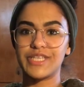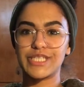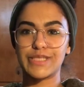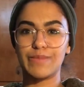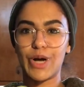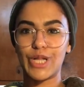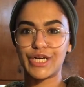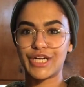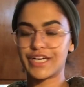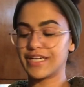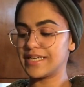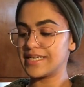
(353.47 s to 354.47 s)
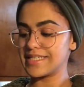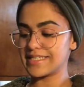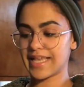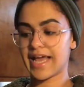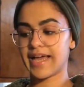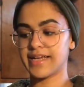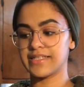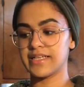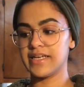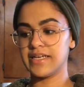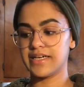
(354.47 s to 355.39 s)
smaller size,